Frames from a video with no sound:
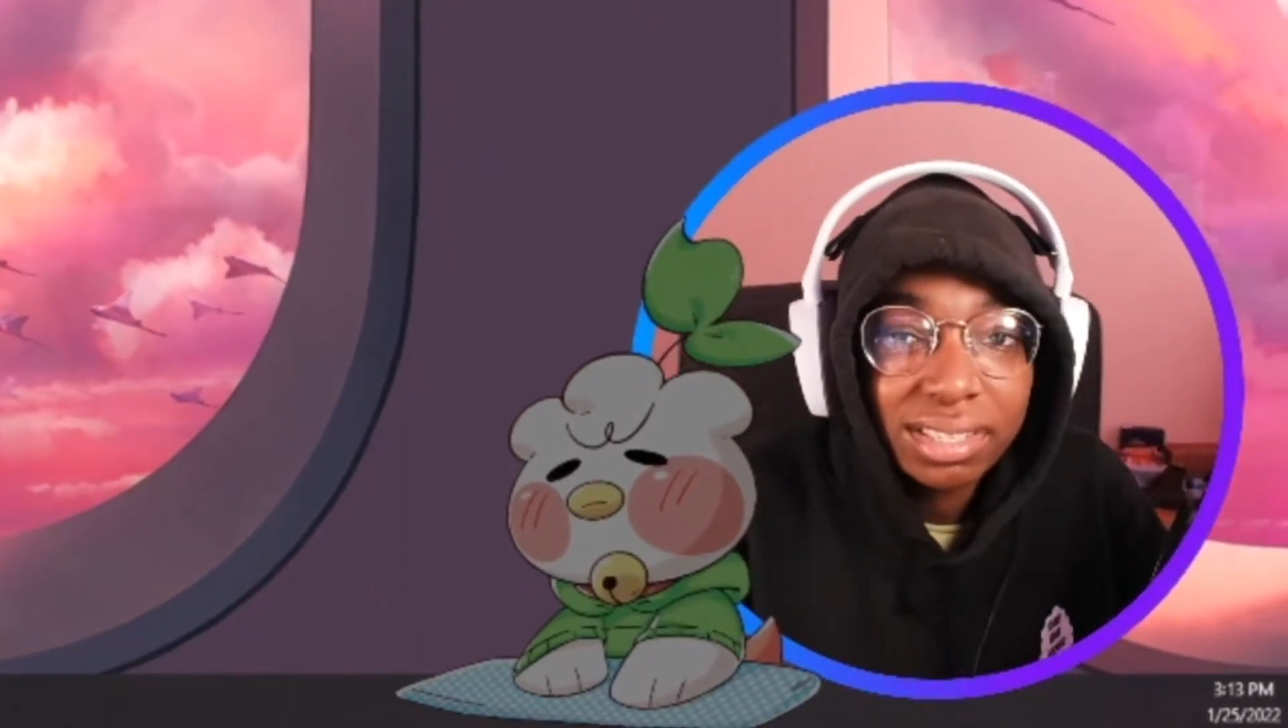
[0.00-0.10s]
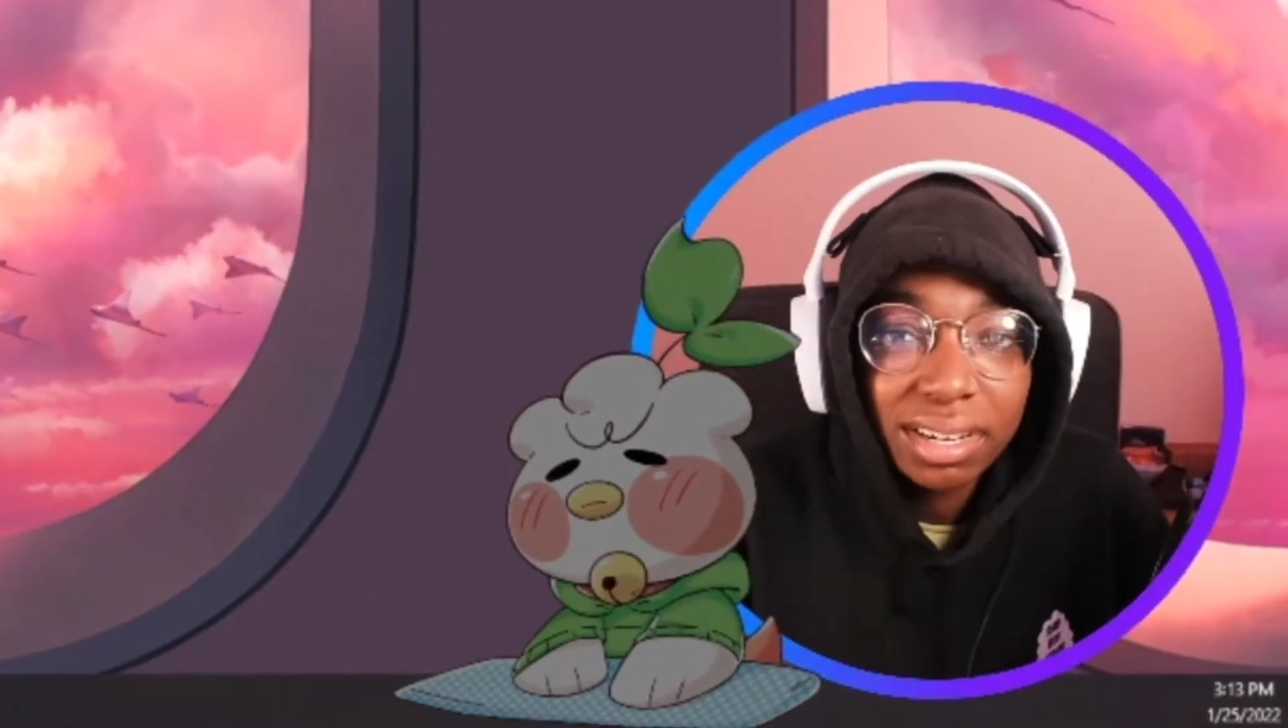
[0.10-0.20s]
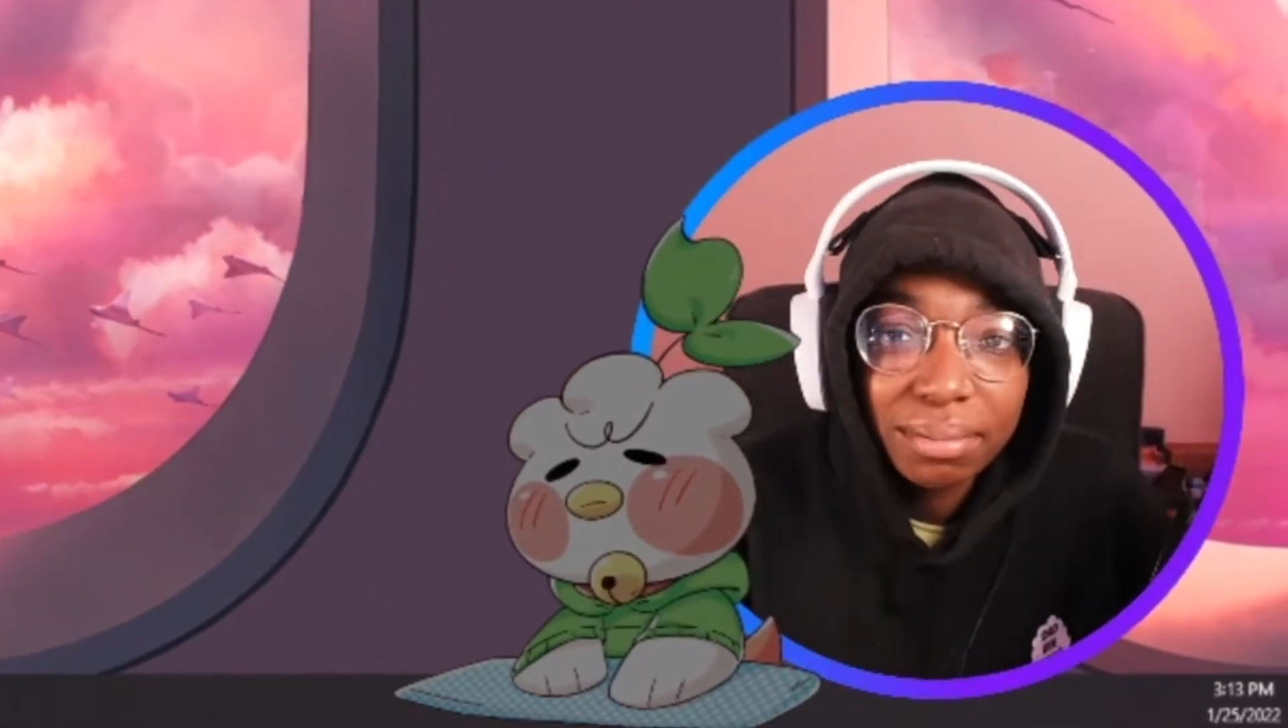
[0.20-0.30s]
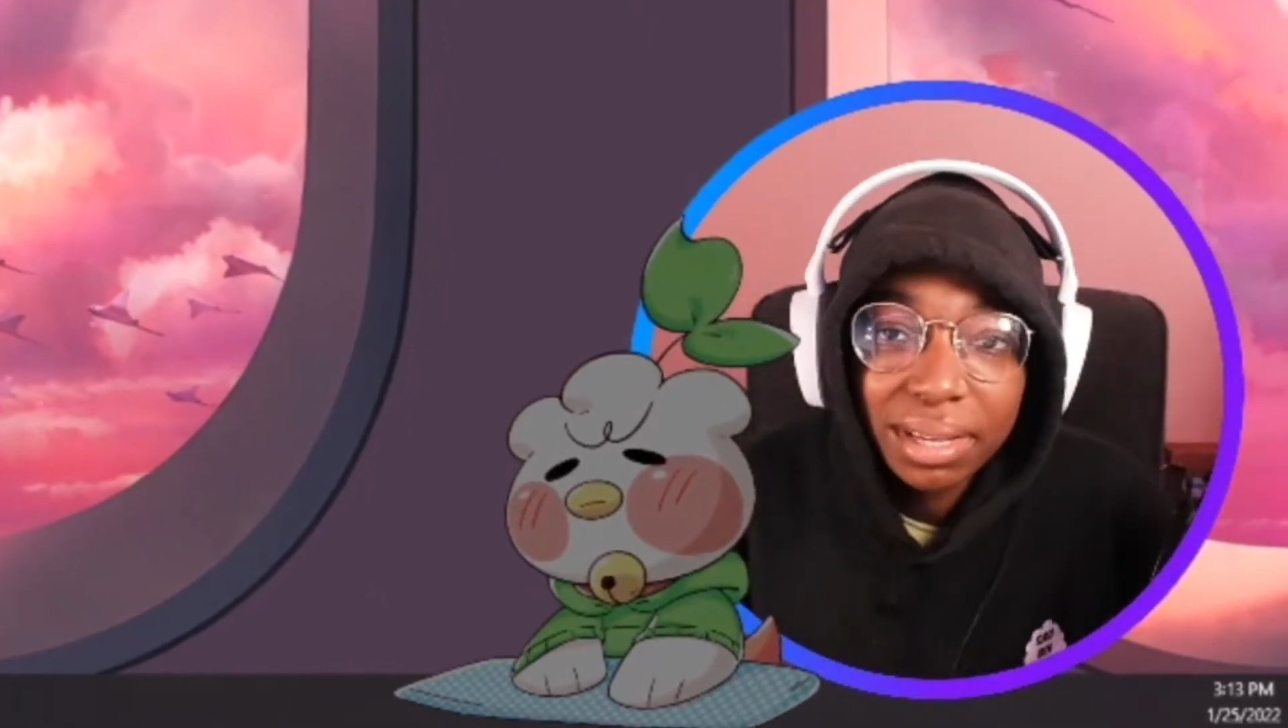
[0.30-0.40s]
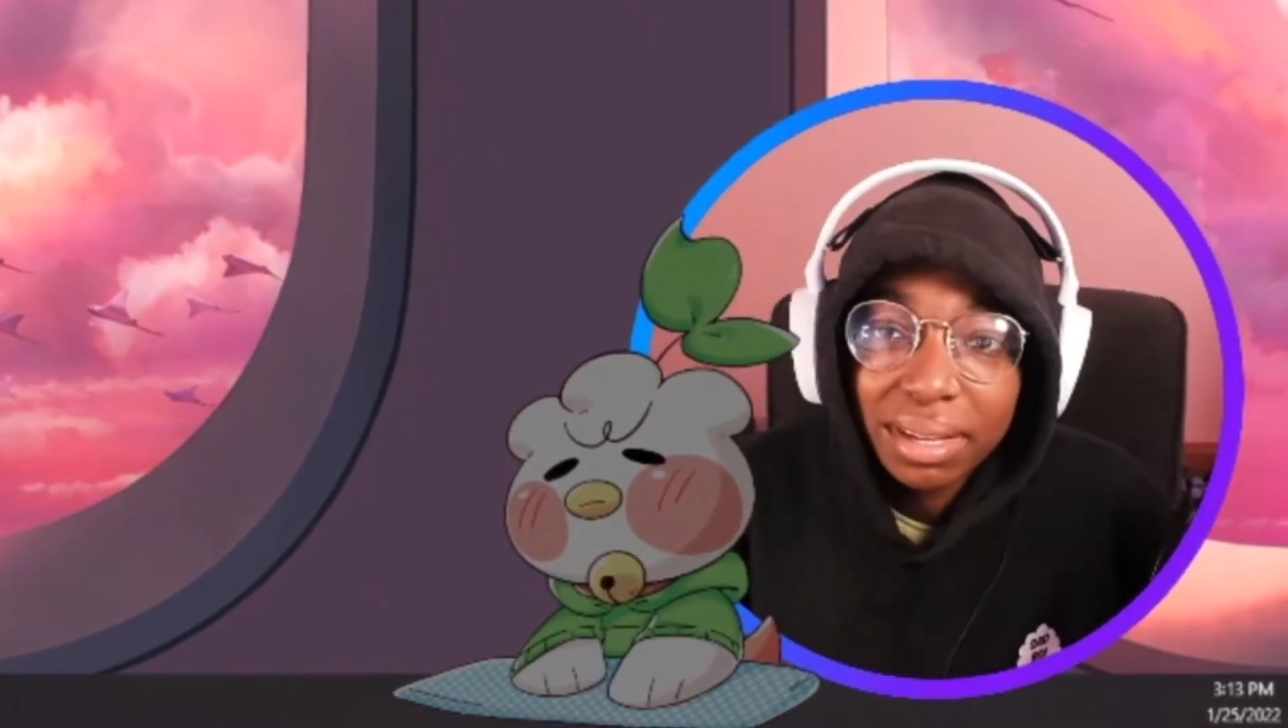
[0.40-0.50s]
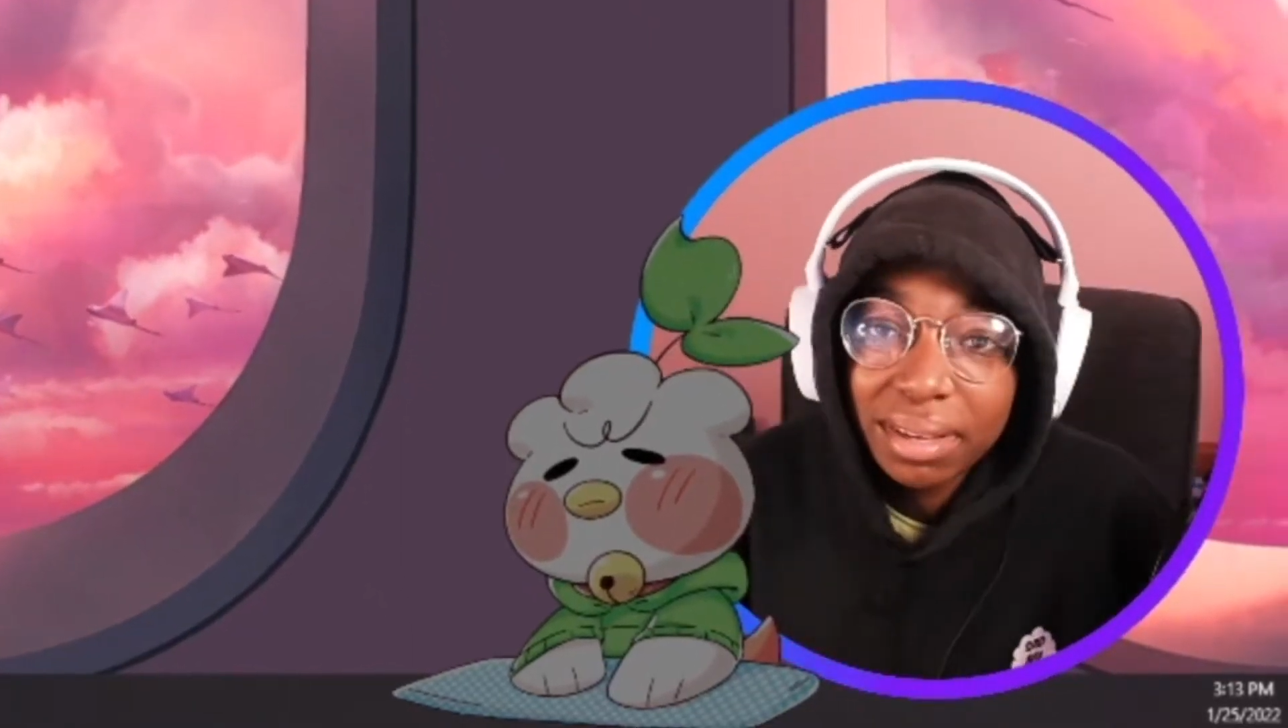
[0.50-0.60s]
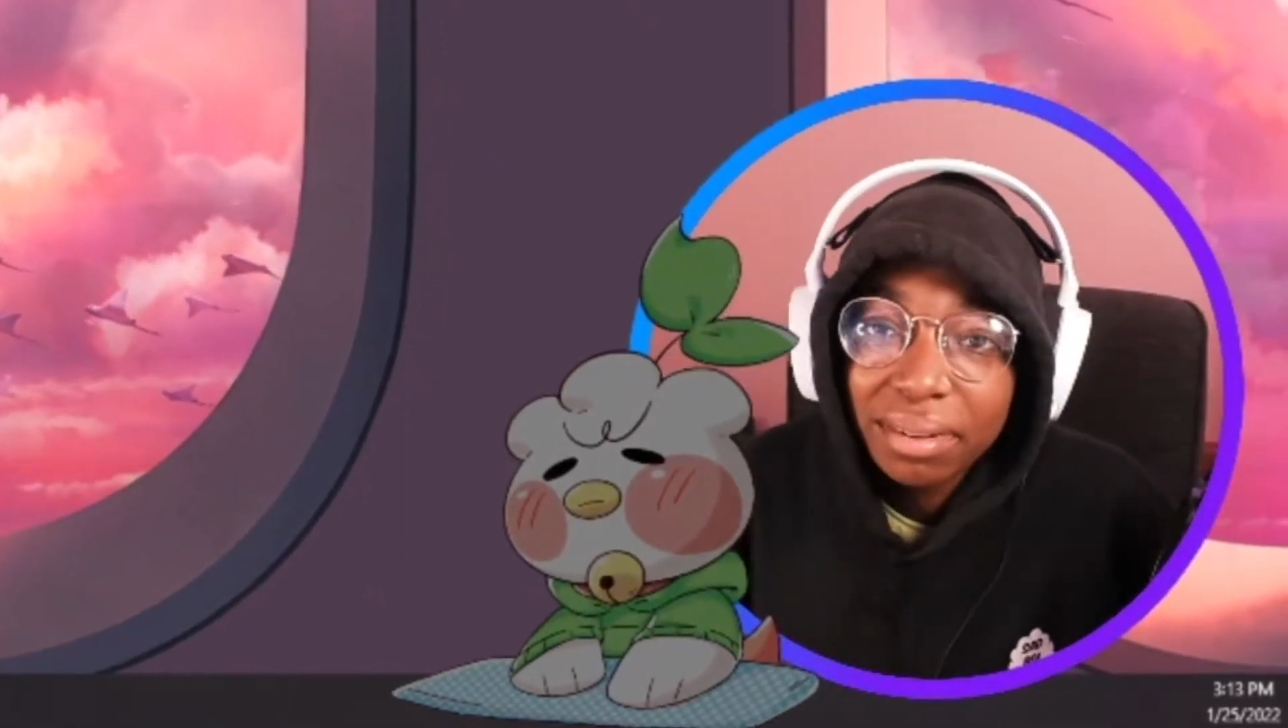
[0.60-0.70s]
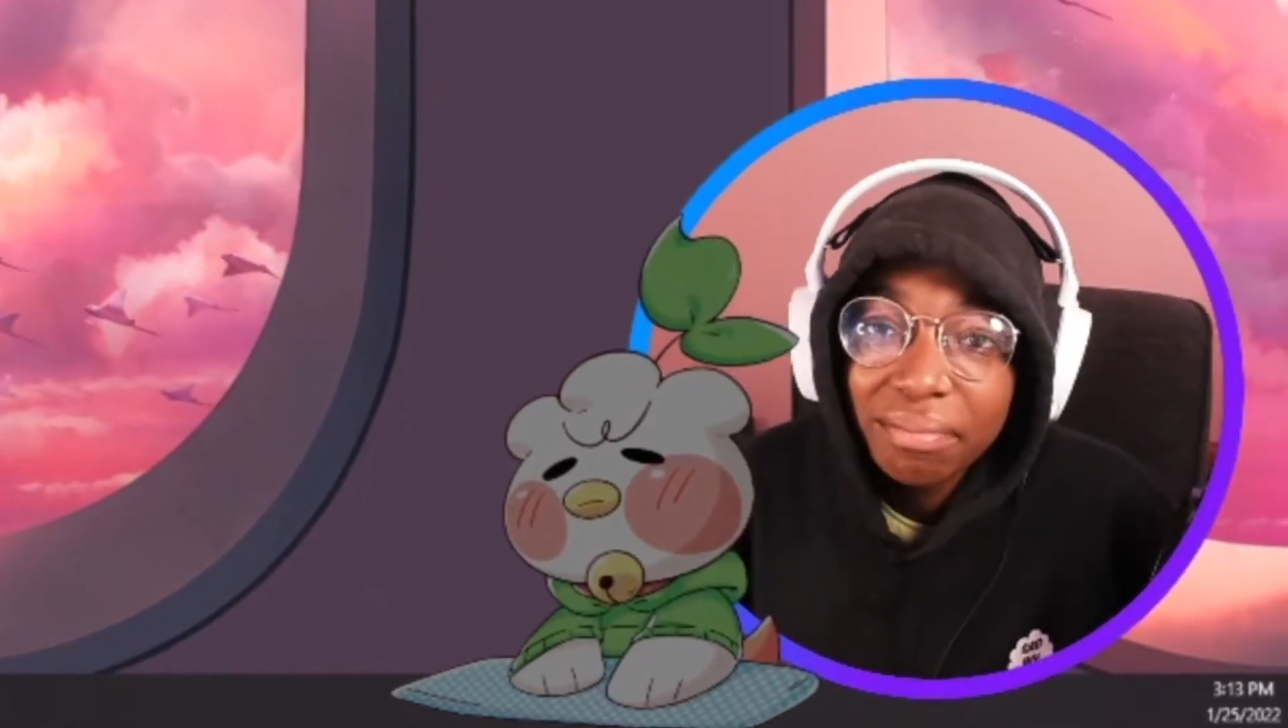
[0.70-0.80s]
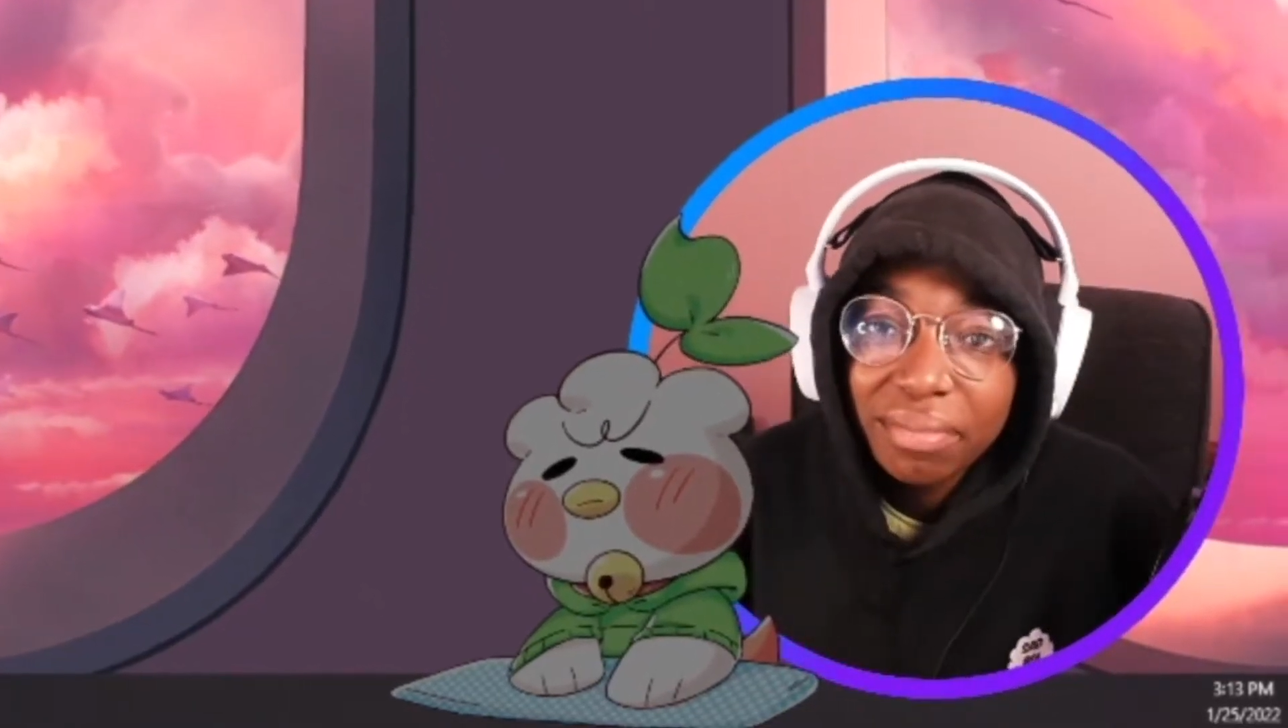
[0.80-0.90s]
gonna be